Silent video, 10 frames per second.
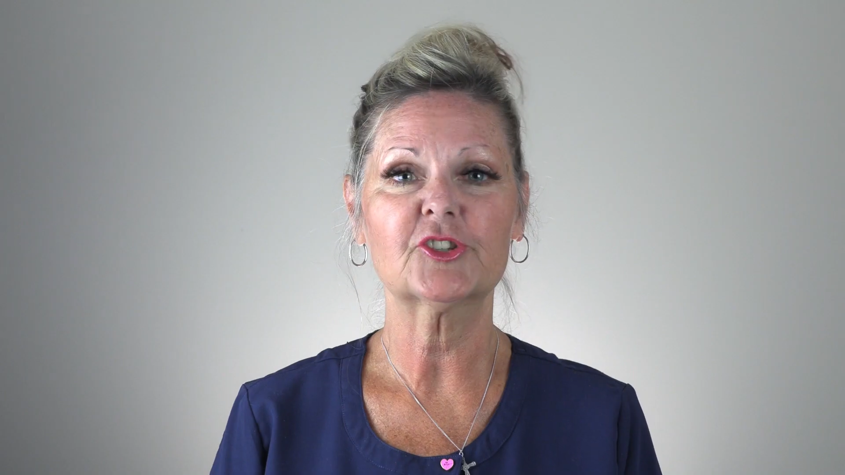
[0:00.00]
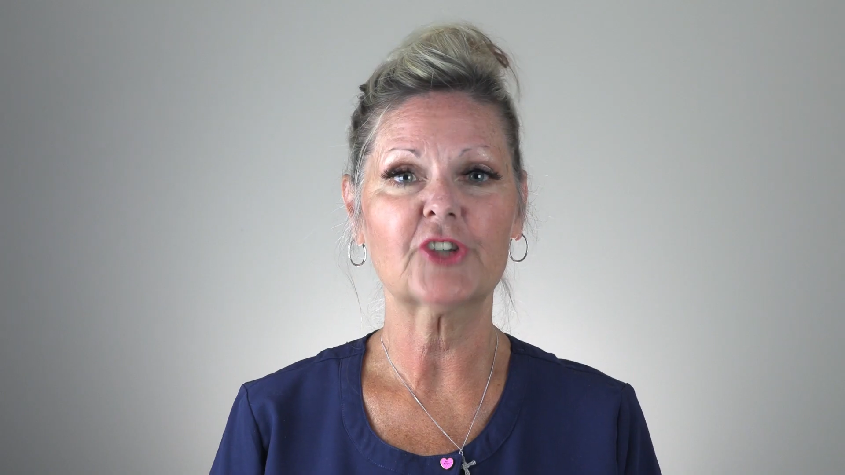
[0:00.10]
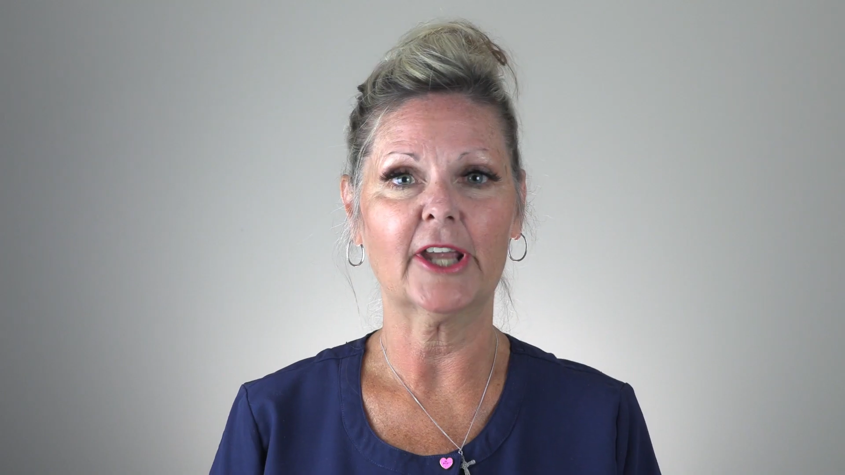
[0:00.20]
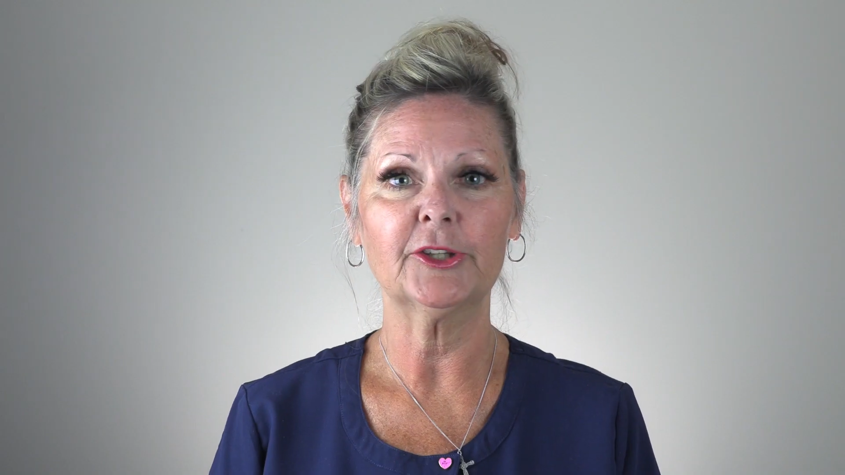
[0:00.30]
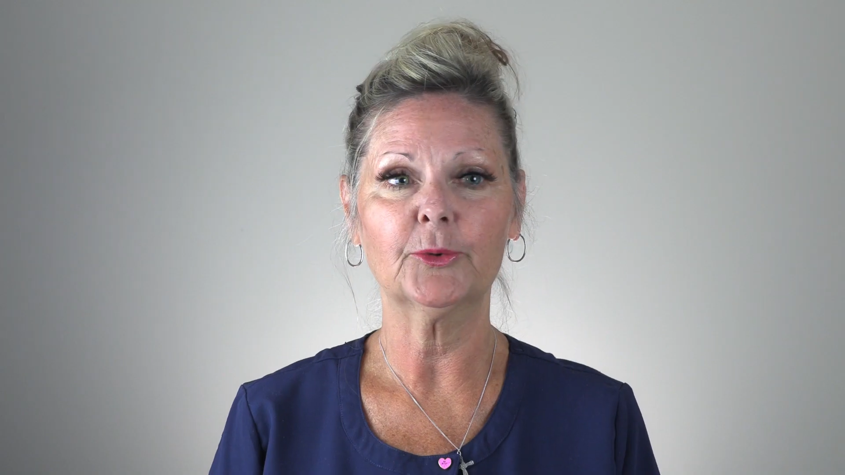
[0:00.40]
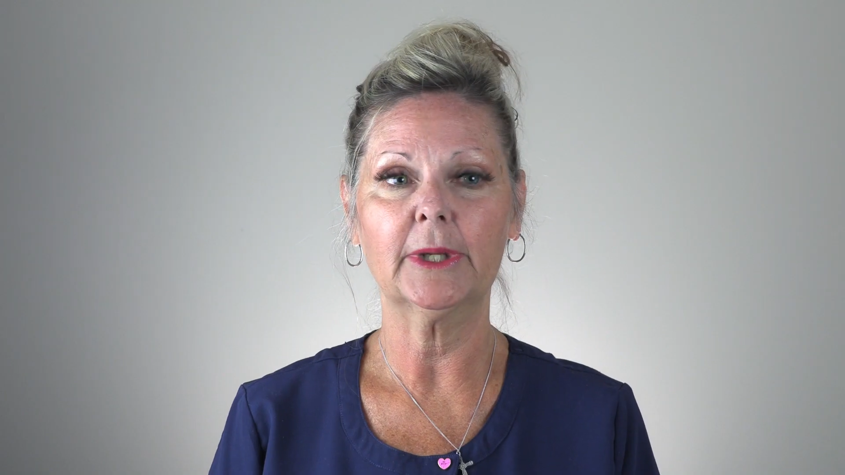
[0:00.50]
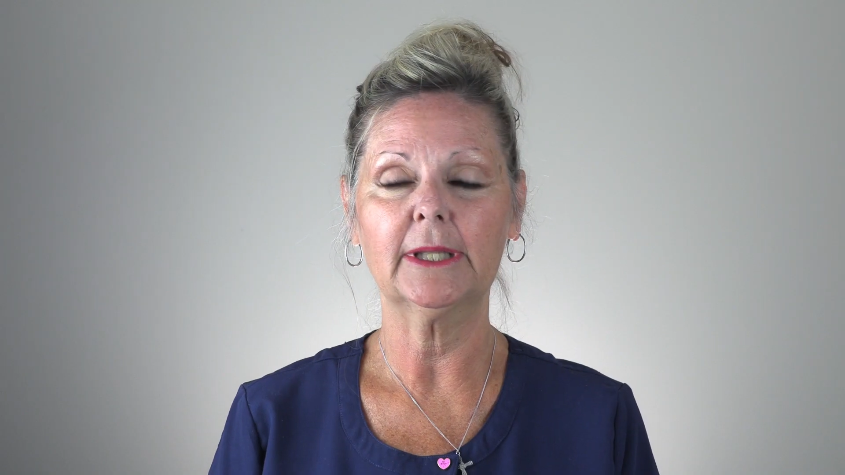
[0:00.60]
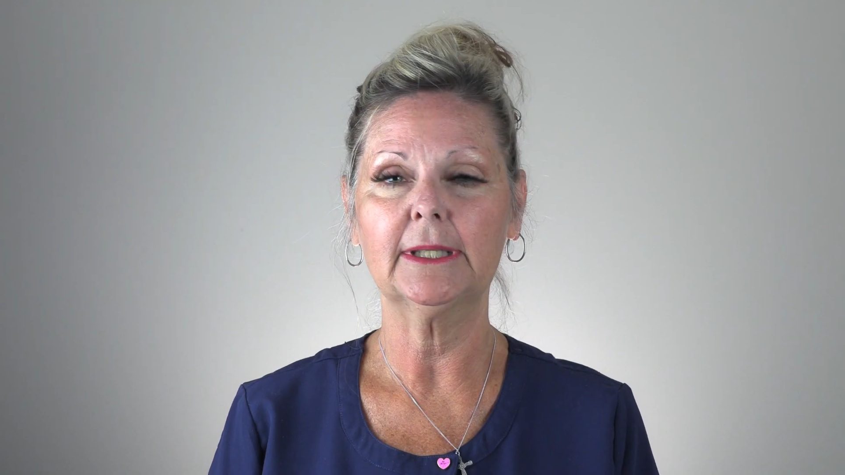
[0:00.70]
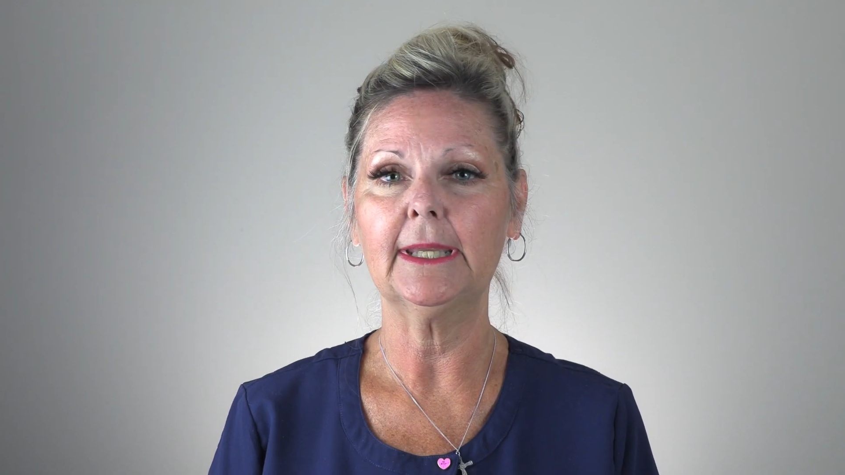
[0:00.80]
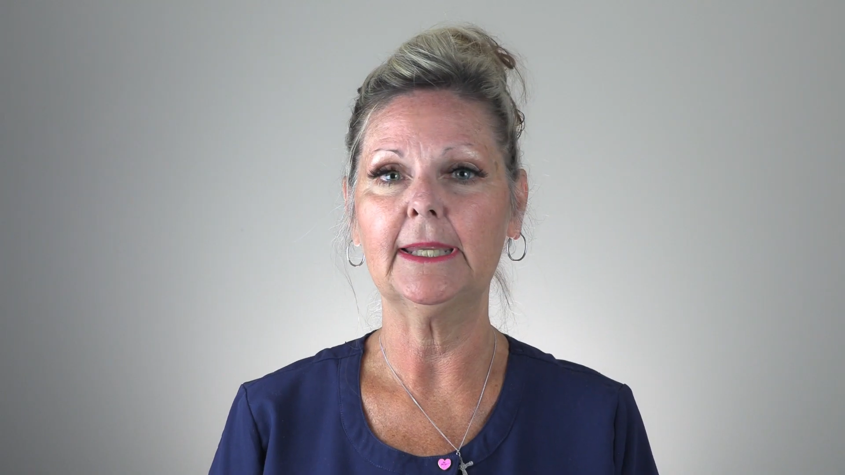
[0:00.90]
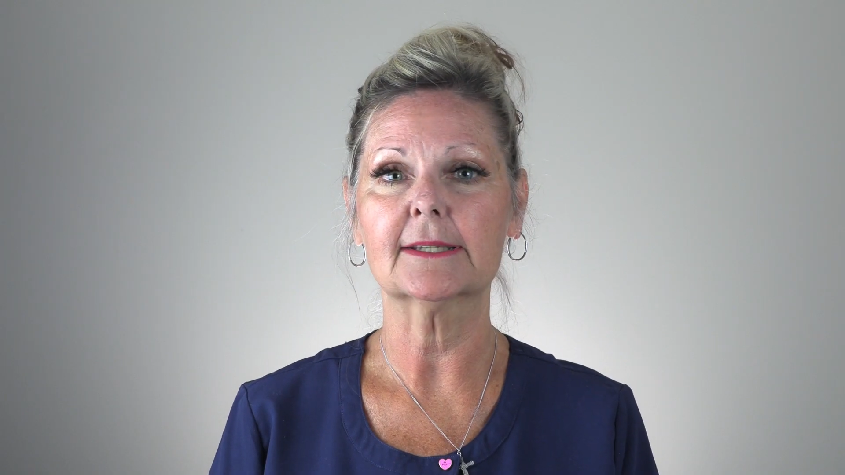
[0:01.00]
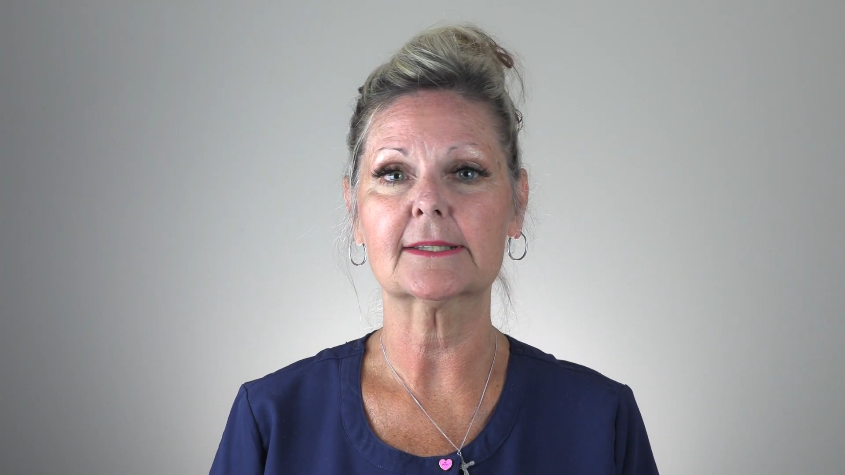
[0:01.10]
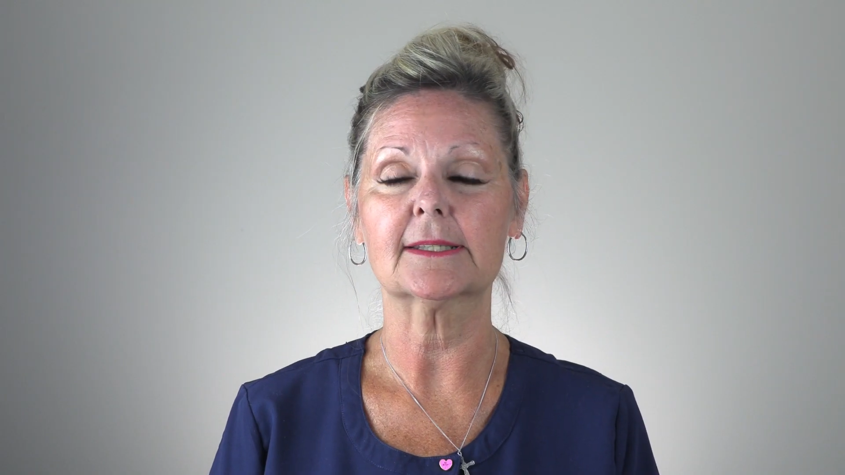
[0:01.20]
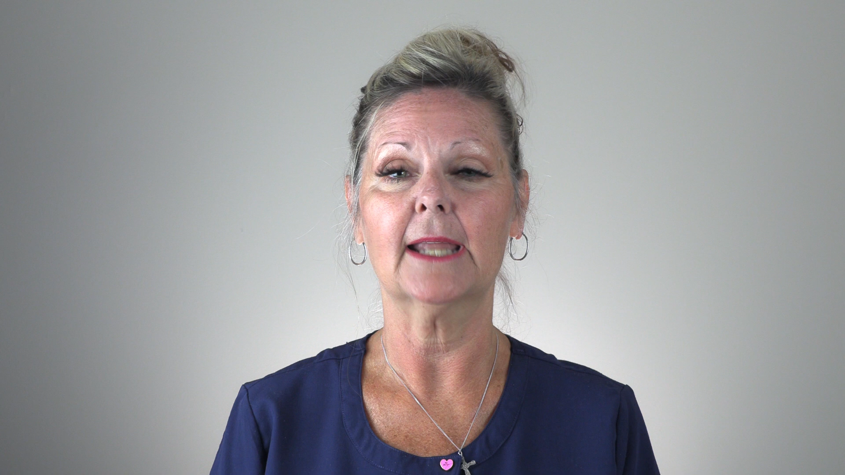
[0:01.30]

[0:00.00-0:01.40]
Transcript: genuine, he is